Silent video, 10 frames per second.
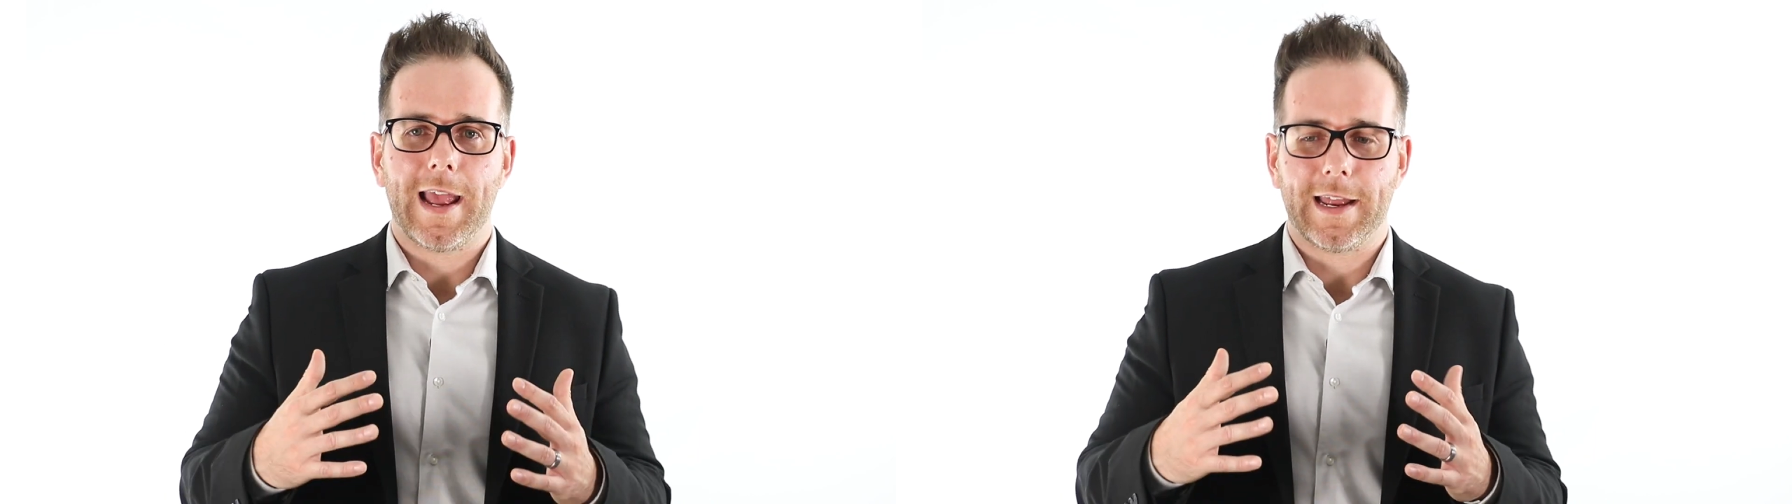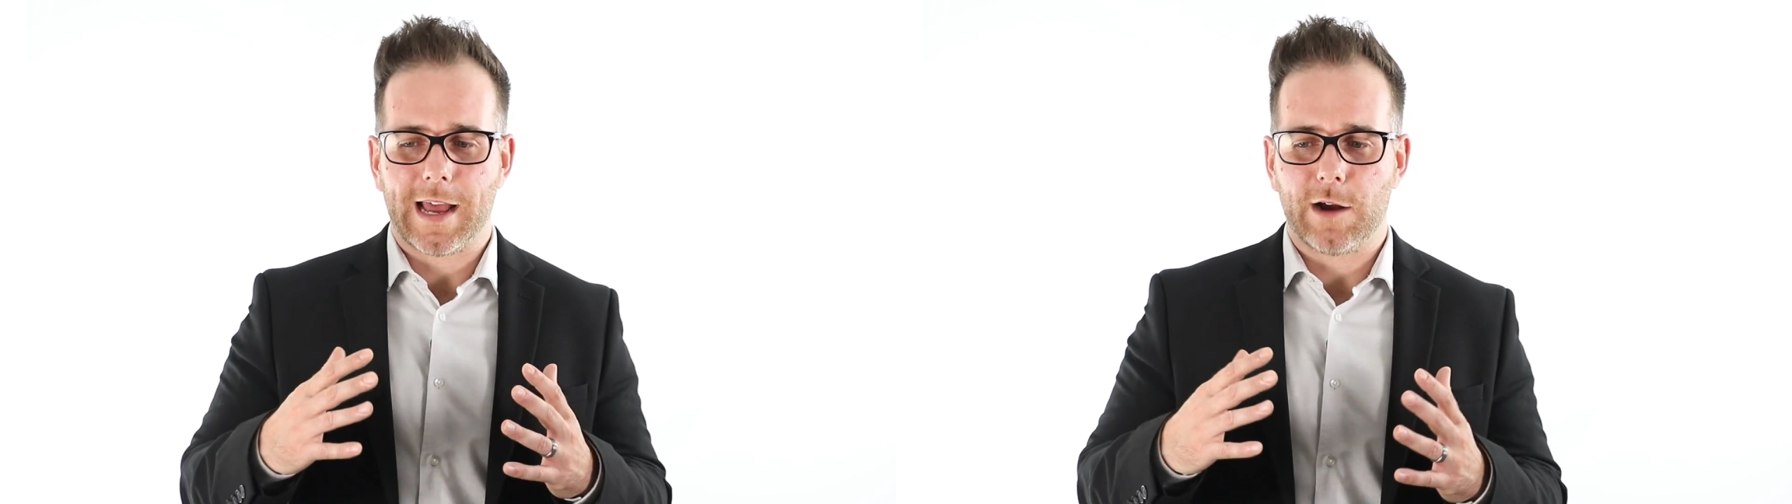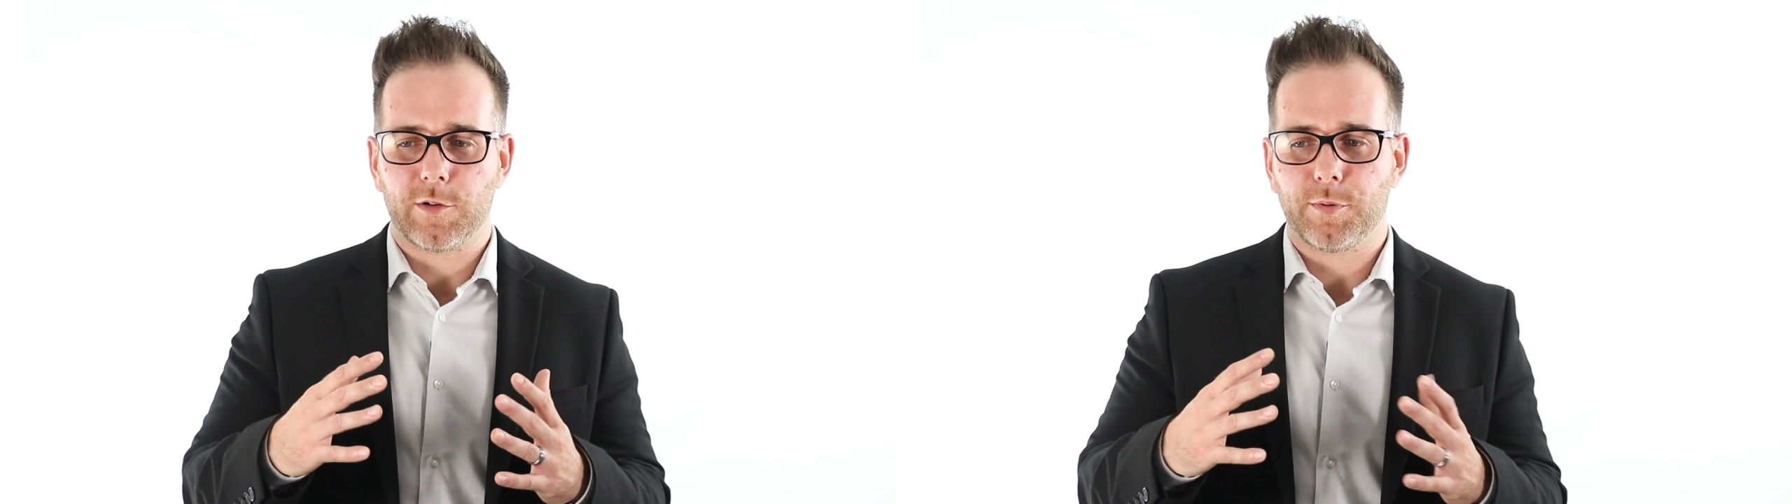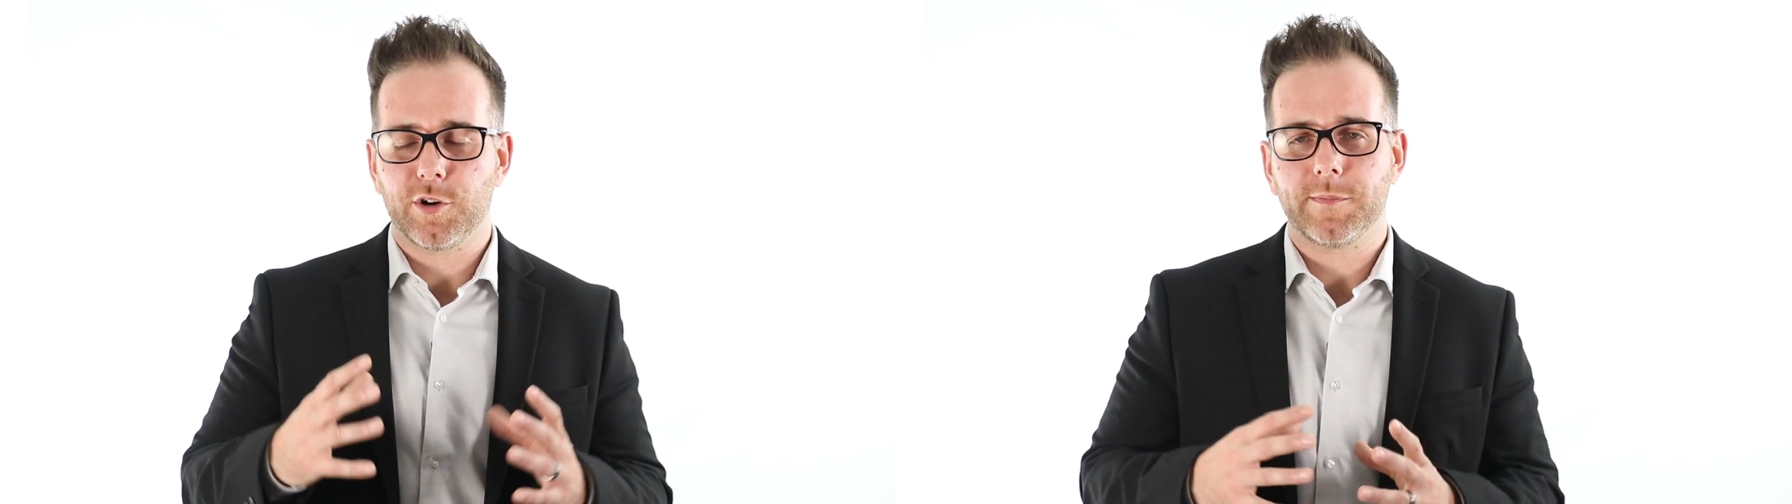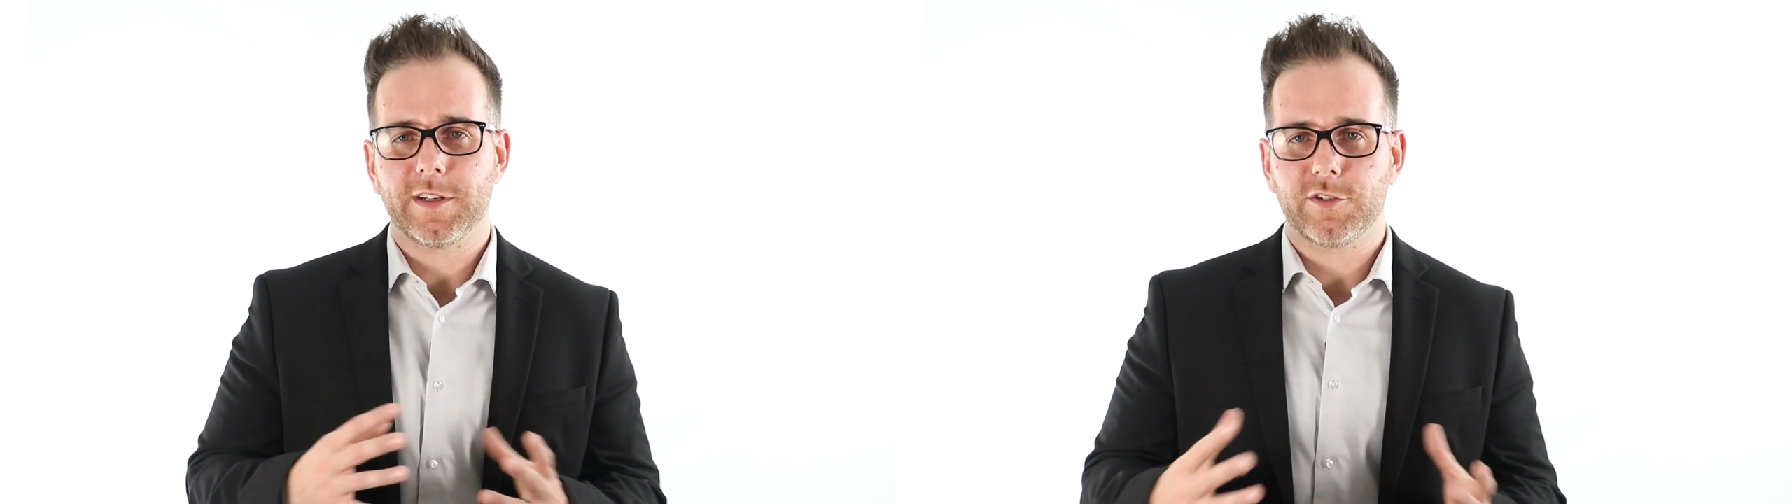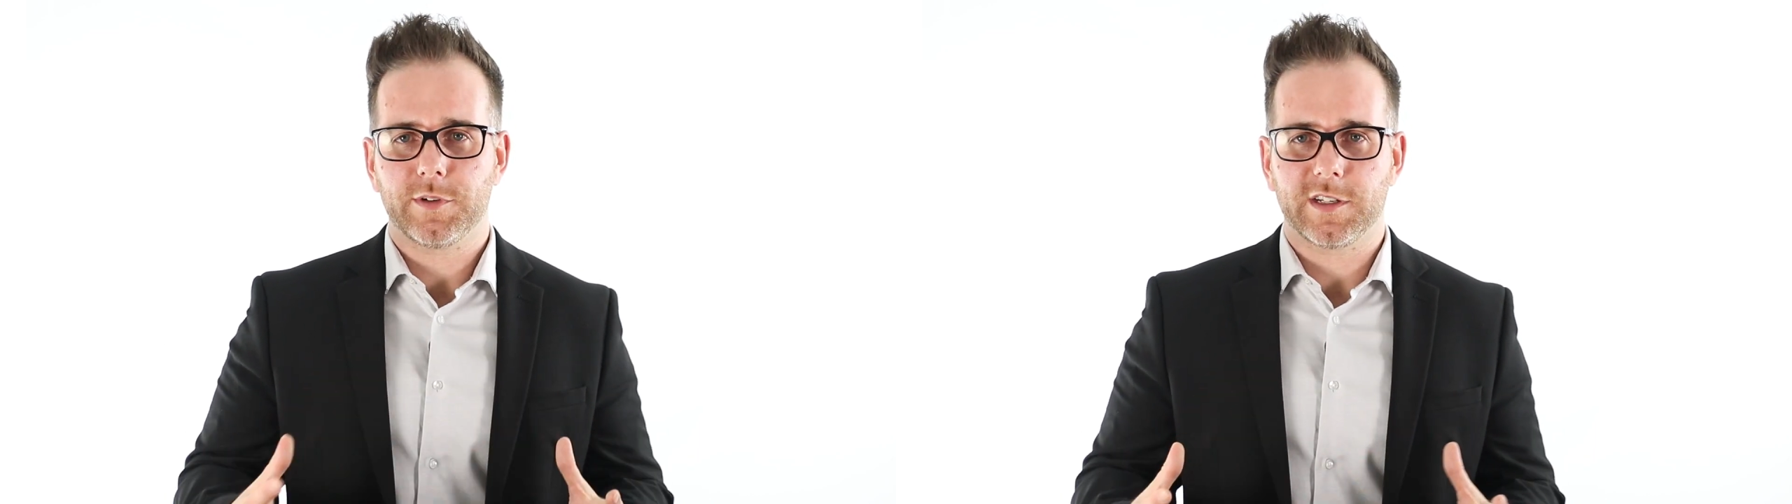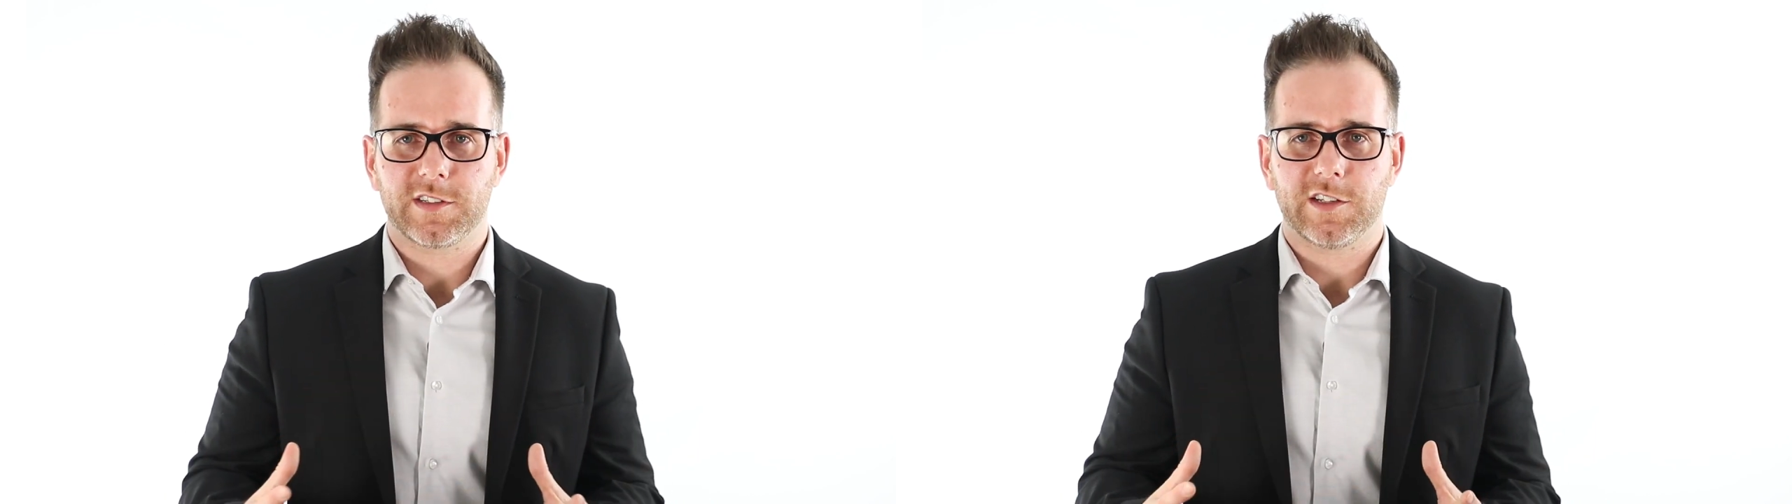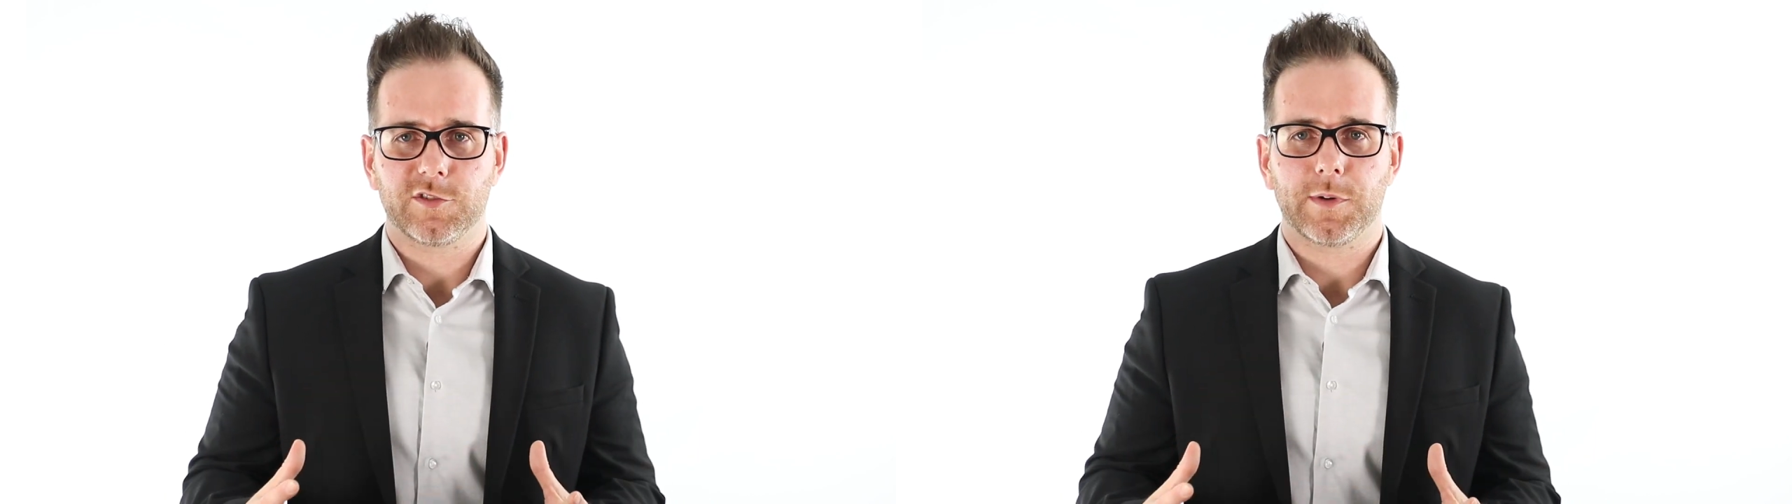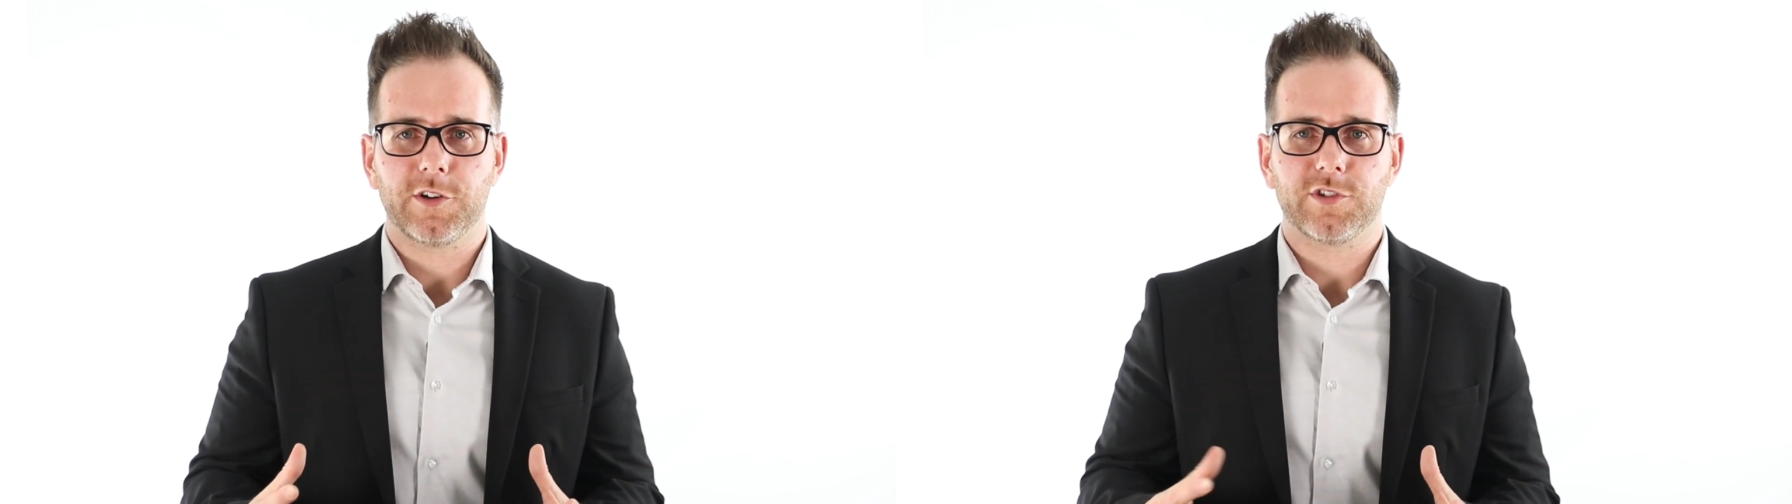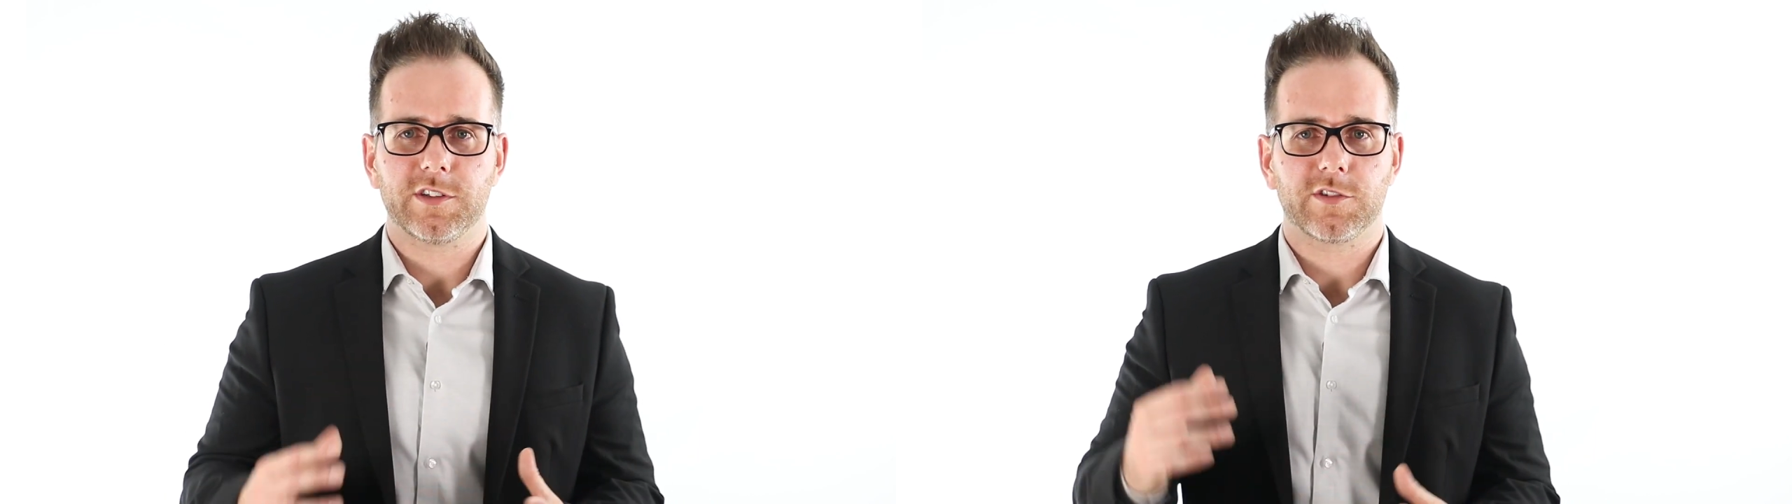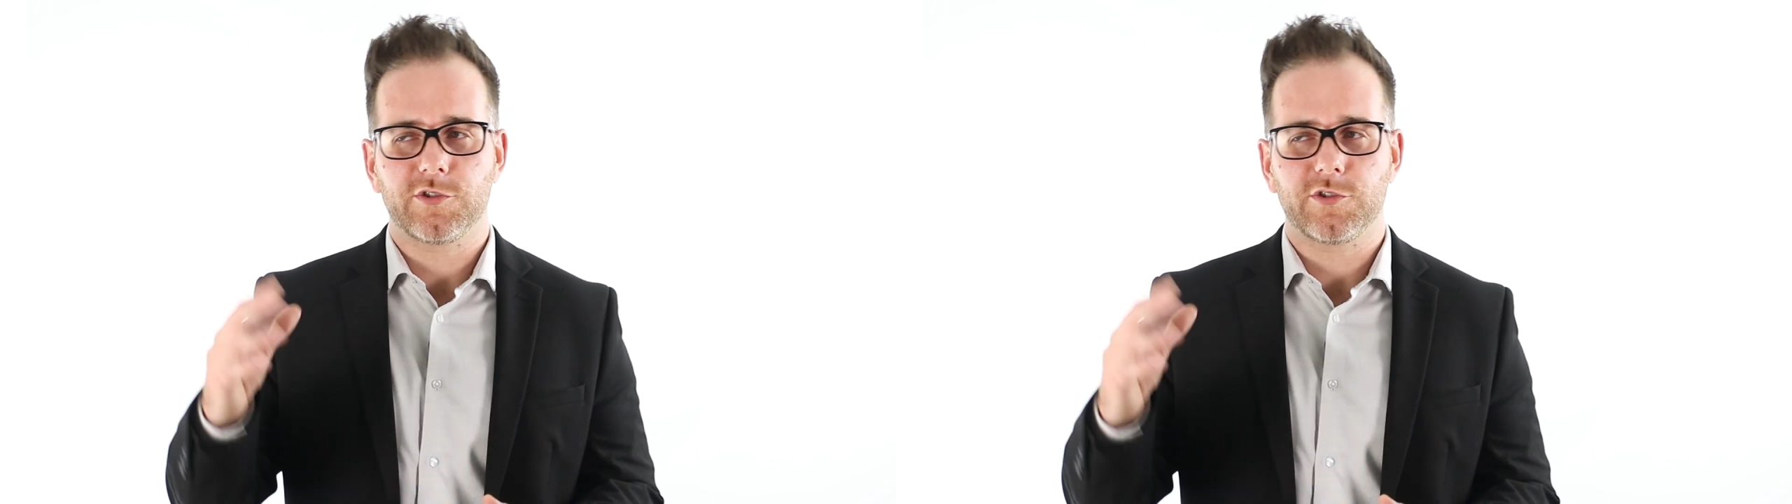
and I would put them into an Excel spreadsheet.